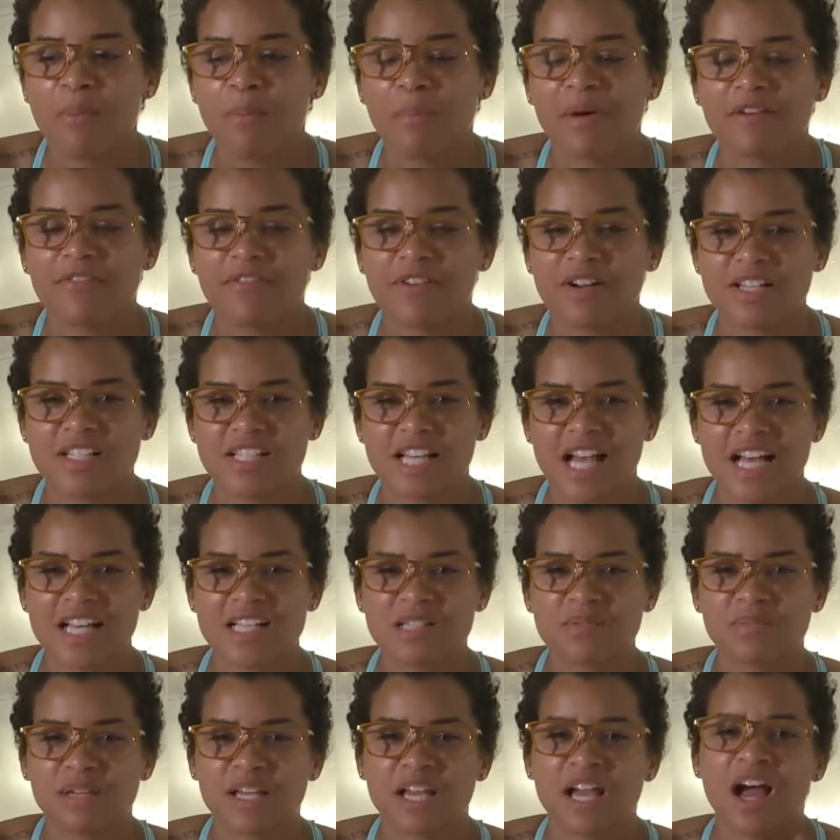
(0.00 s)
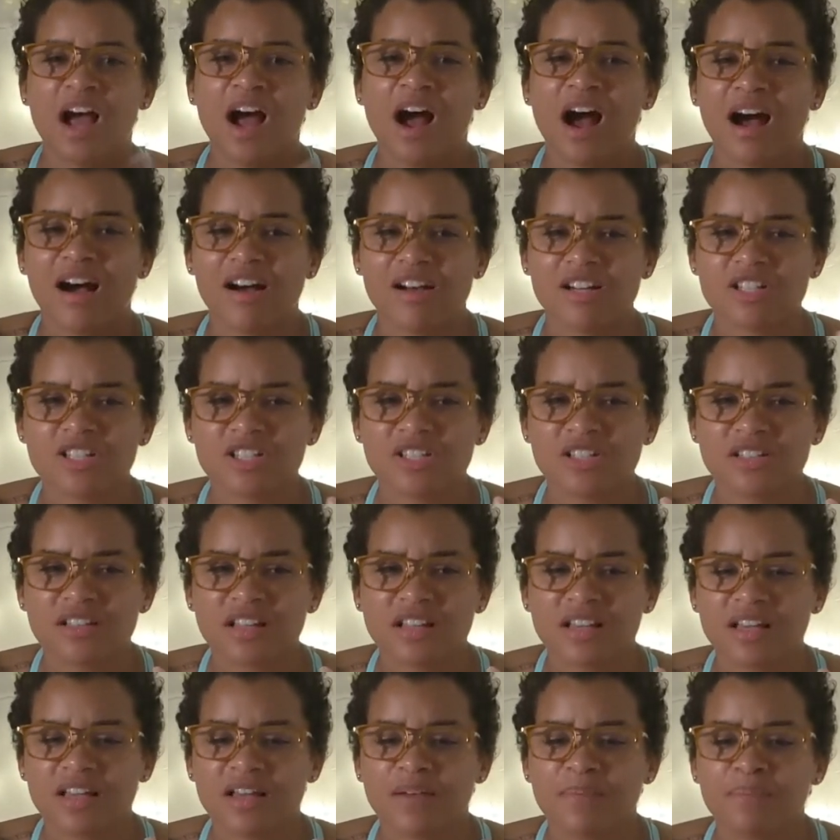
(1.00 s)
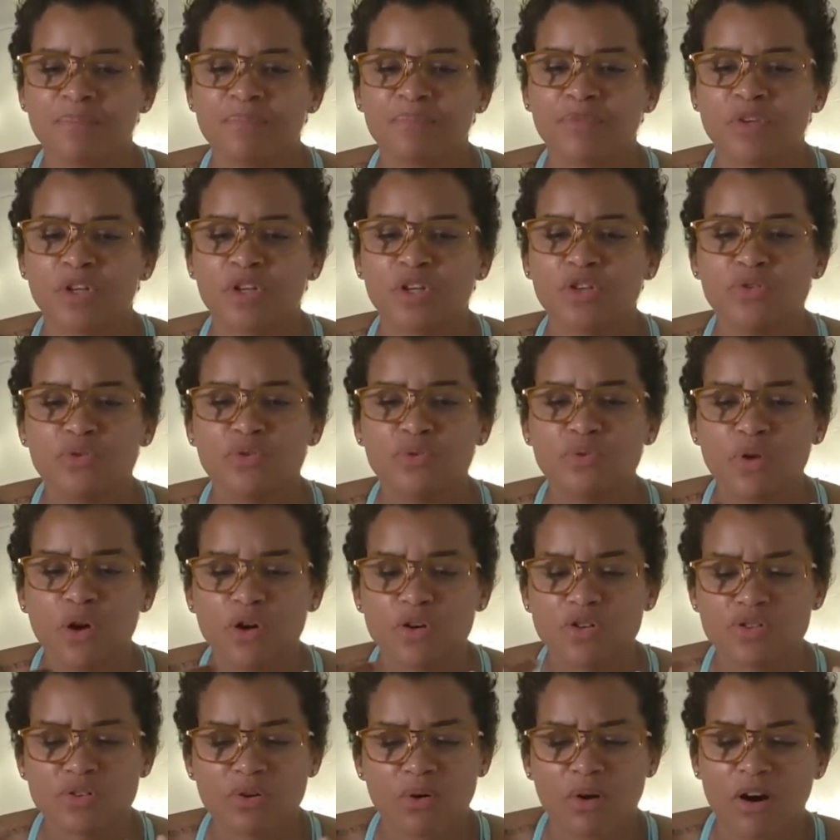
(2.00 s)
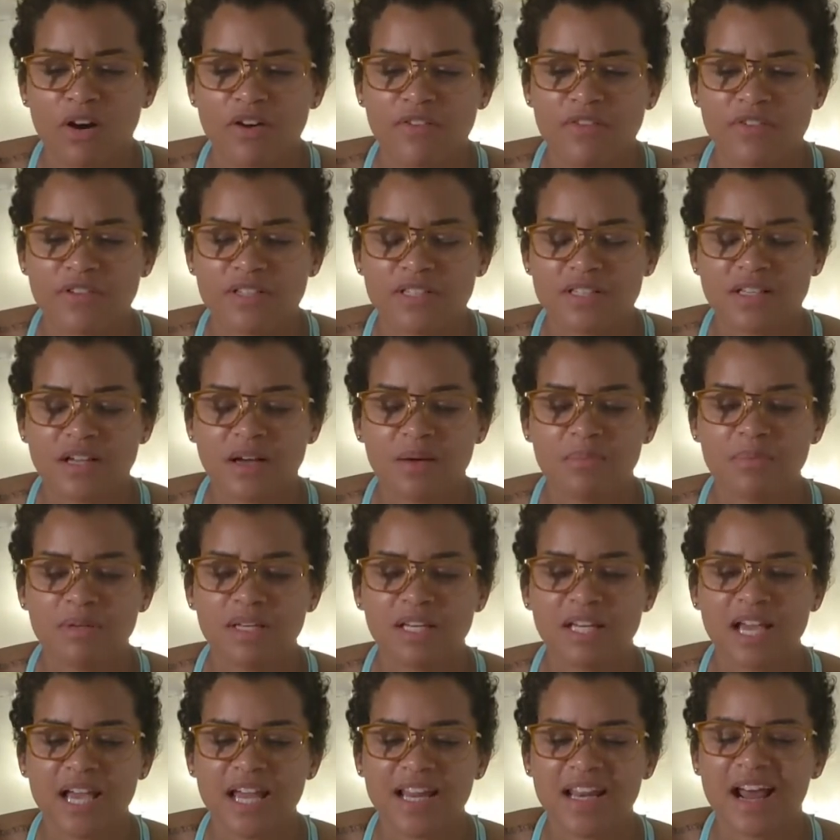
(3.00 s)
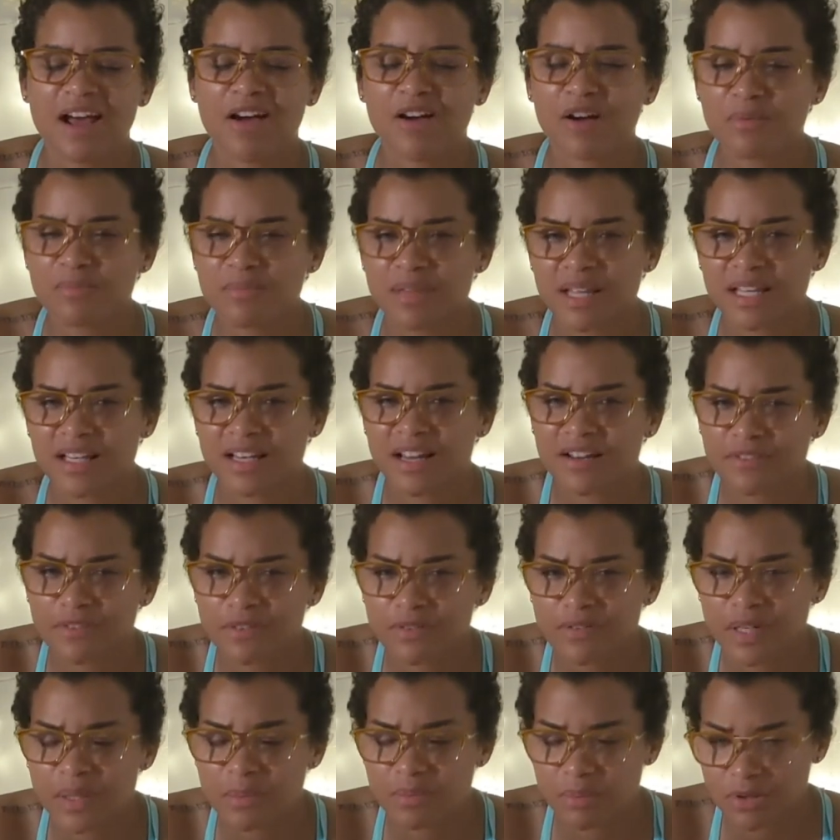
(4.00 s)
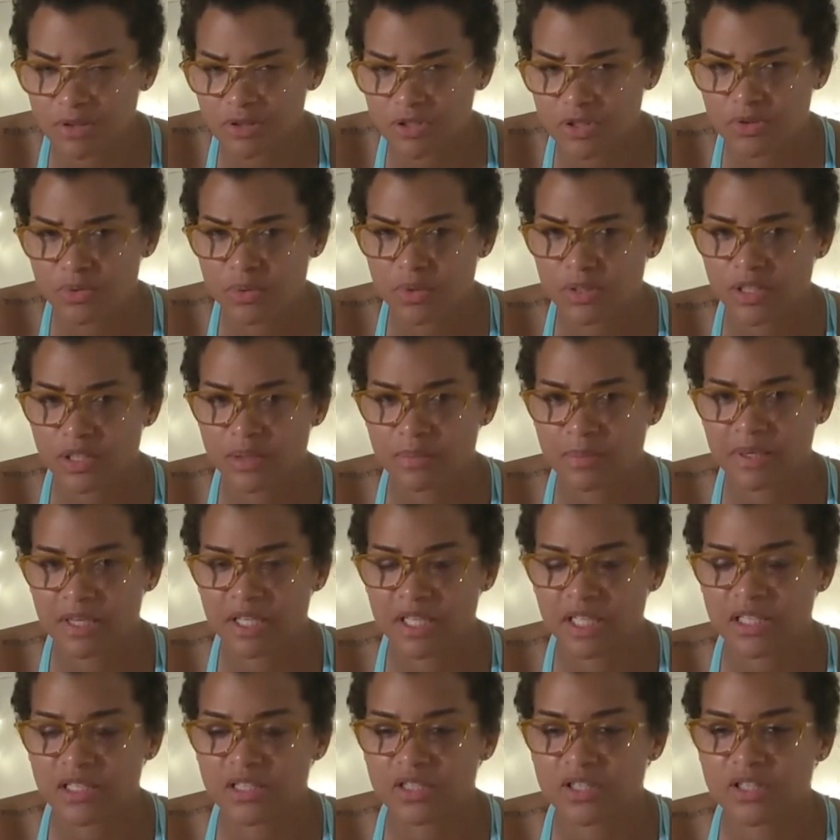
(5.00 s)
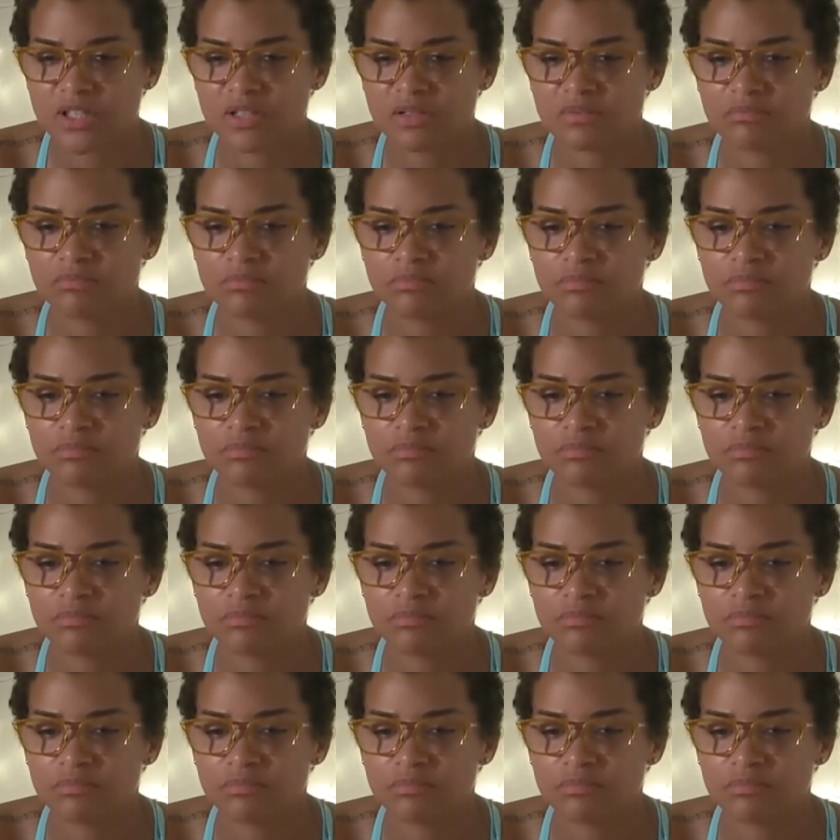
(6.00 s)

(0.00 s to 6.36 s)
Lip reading: My friends ask me, Asha, like, you go so hard for this company, and how come they never repost you on their page?